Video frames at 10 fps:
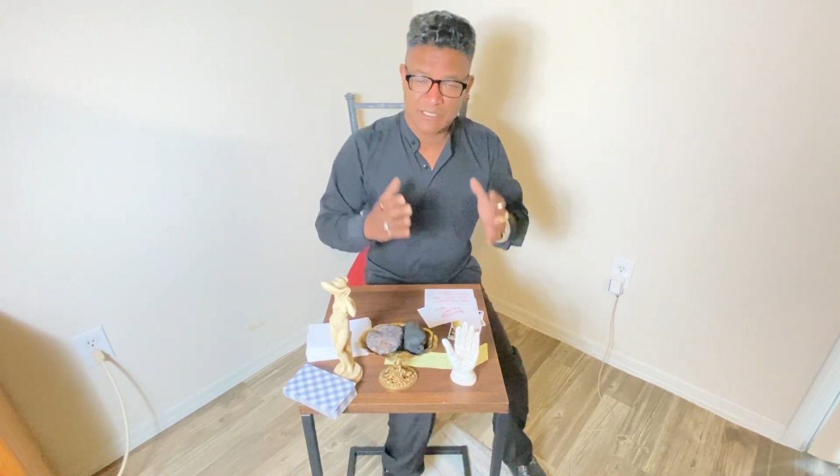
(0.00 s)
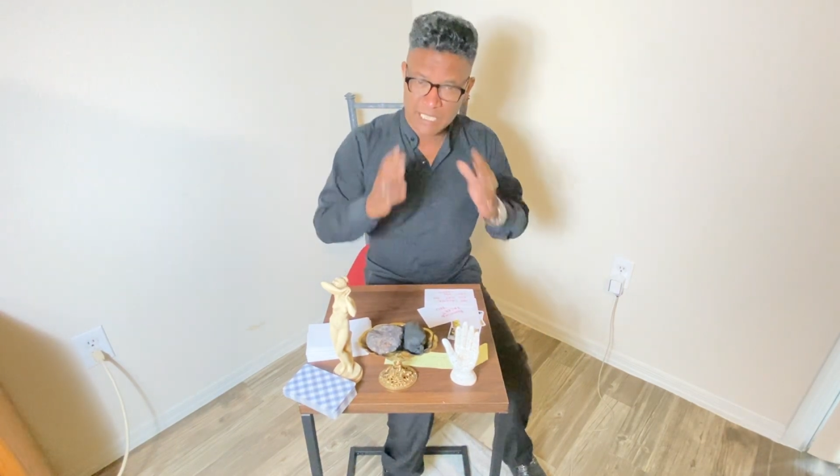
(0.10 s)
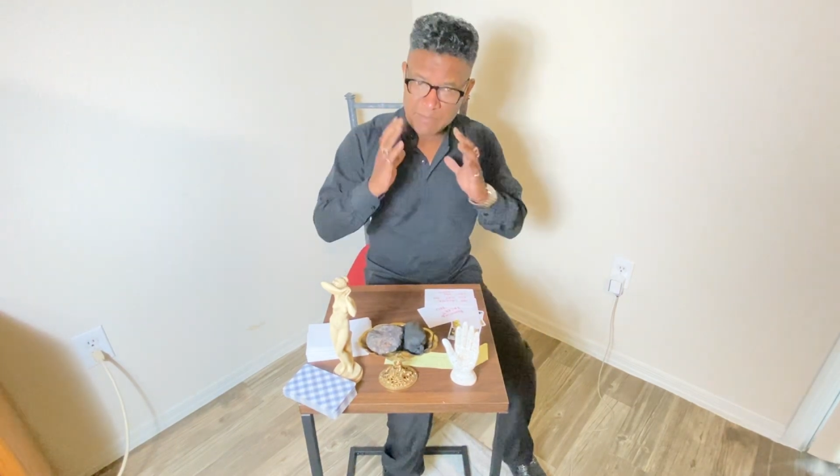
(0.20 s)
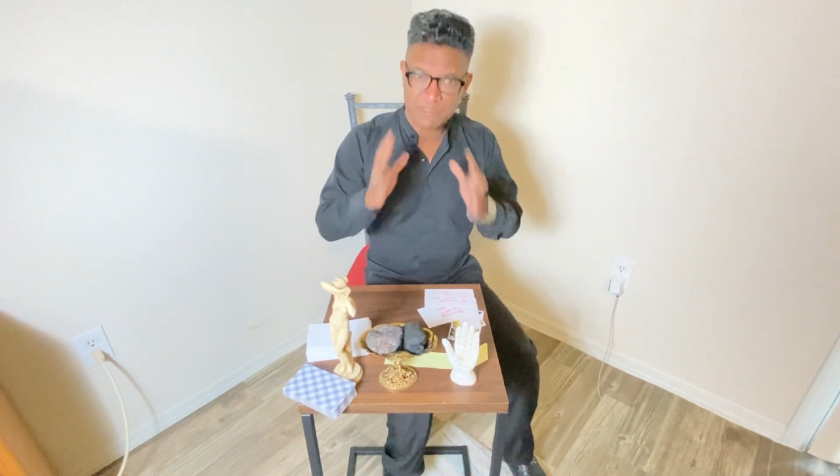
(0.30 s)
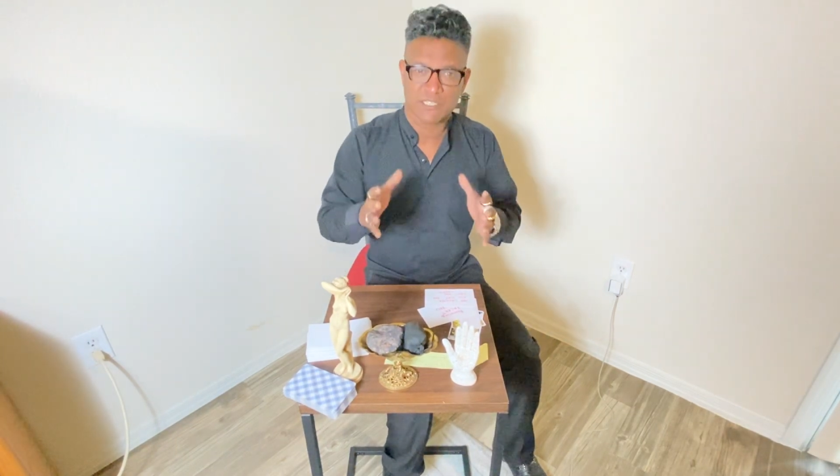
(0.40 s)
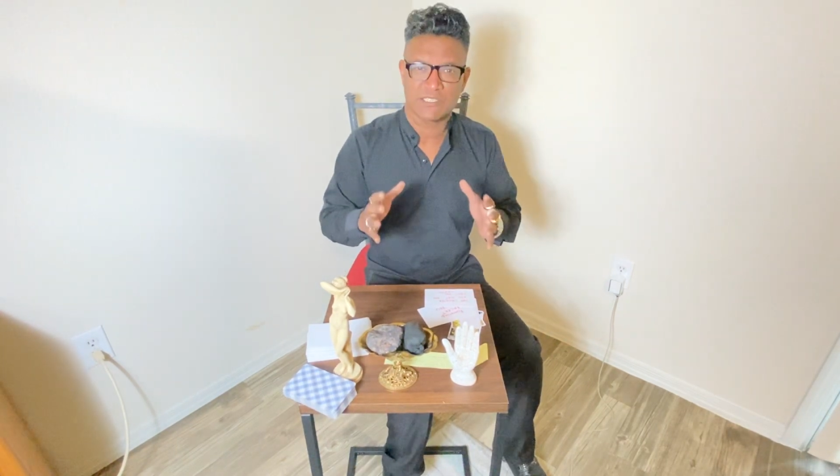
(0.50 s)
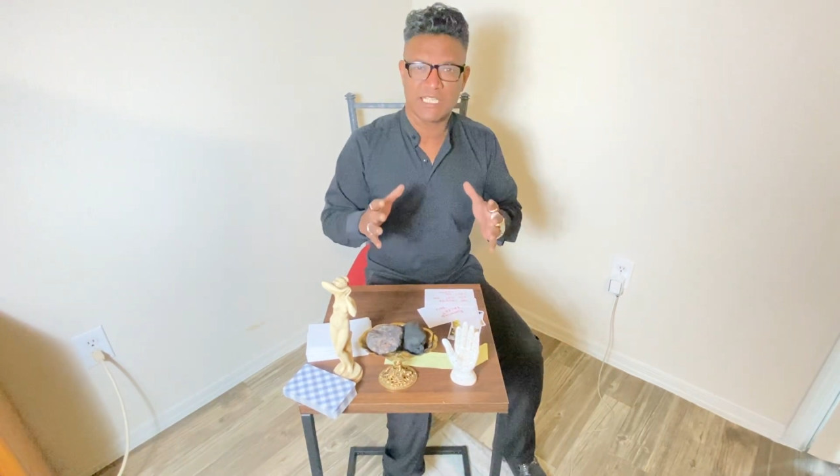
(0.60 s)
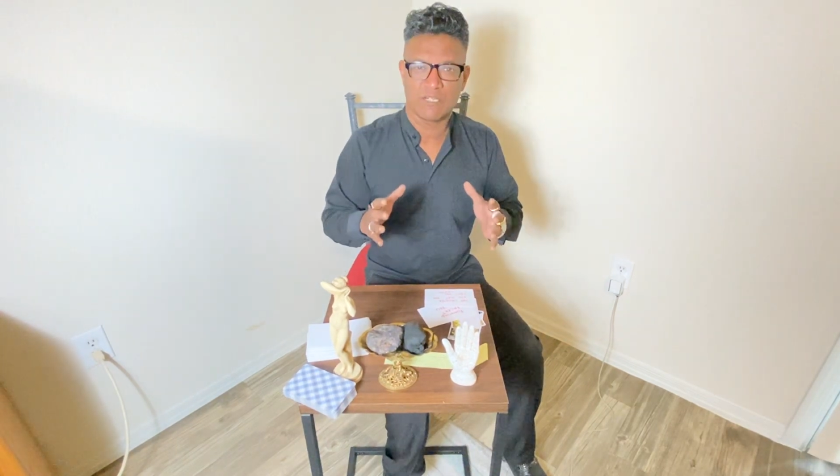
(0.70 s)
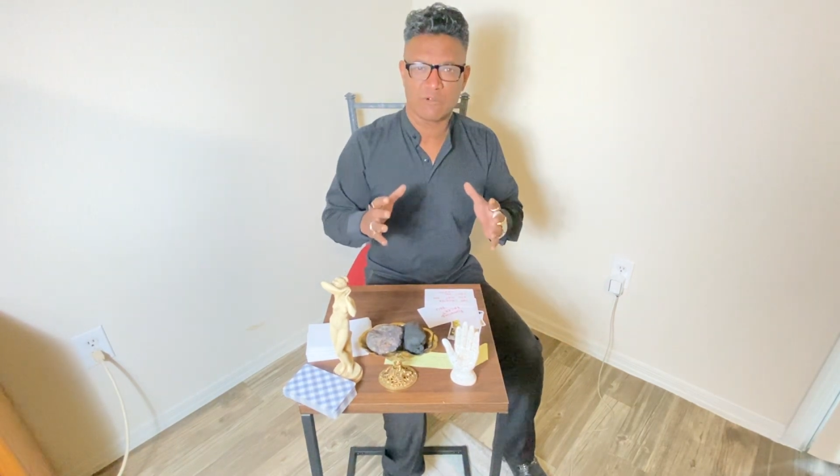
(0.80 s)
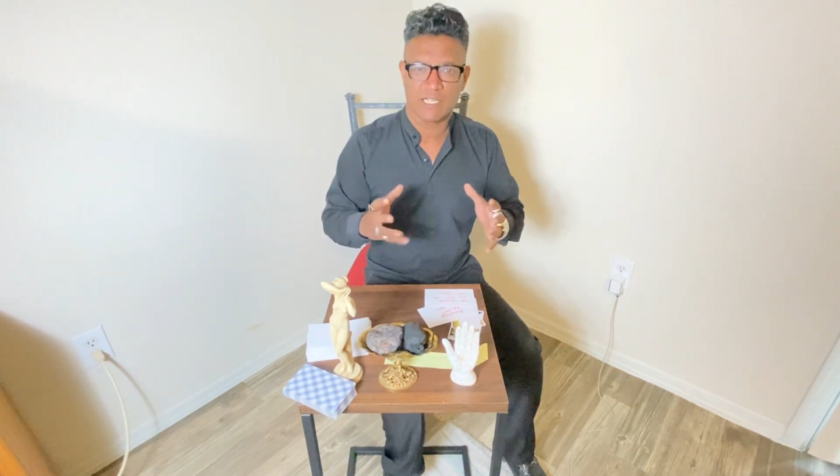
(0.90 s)
keep it a
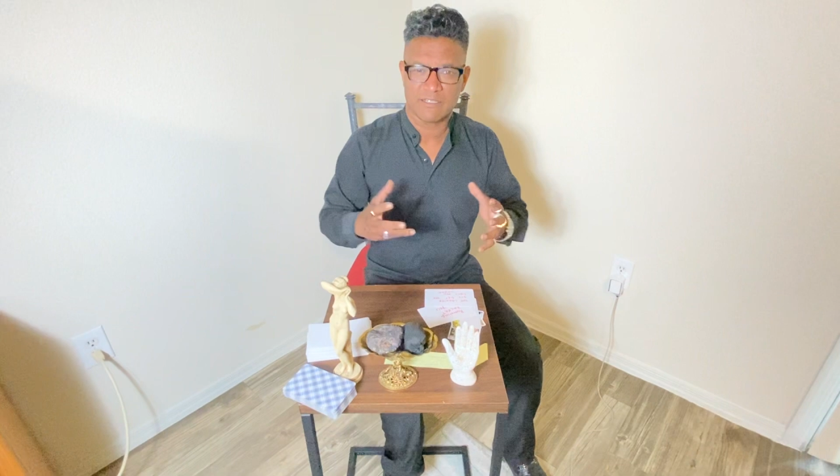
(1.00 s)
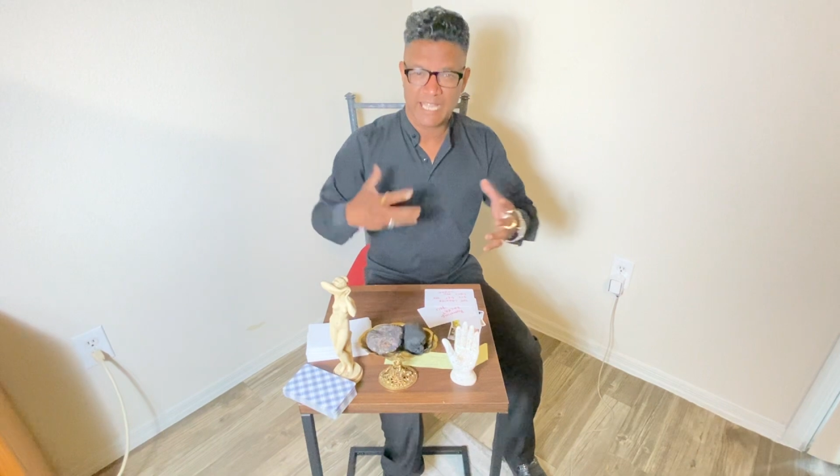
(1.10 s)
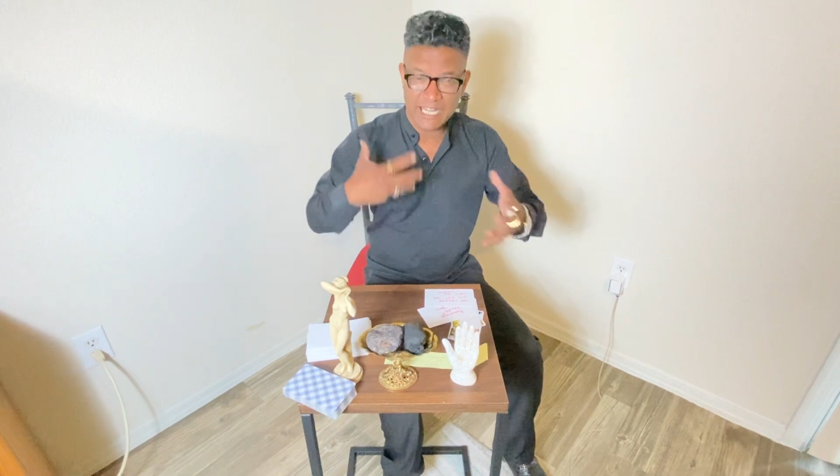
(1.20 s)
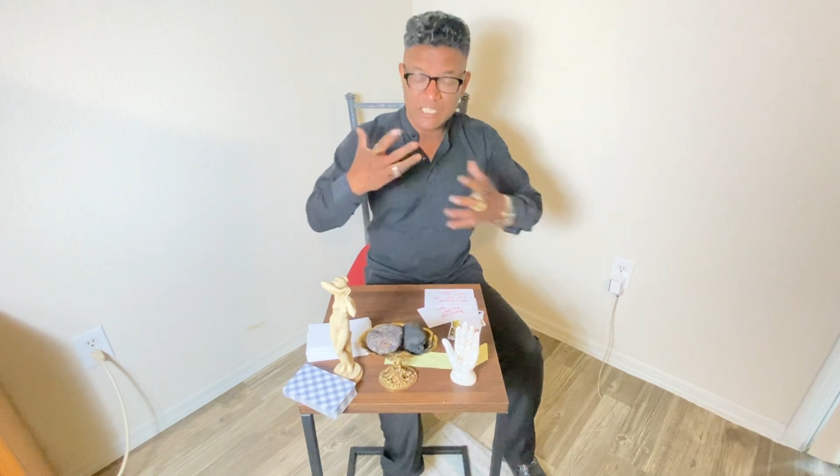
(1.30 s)
secret and